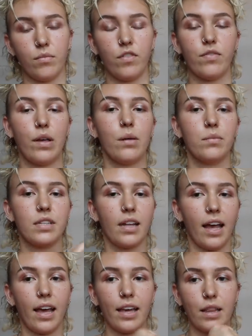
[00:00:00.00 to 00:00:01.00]
film
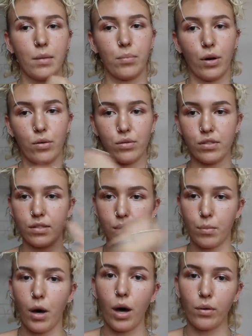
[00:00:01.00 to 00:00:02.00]
today and then post
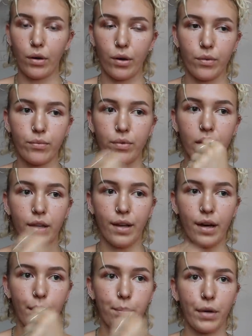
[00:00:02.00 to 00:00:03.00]
tomorrow
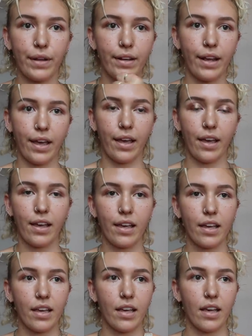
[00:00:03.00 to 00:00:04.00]
on Monday,
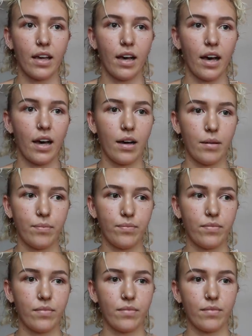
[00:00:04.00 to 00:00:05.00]

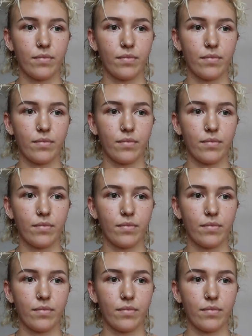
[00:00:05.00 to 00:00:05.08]
um,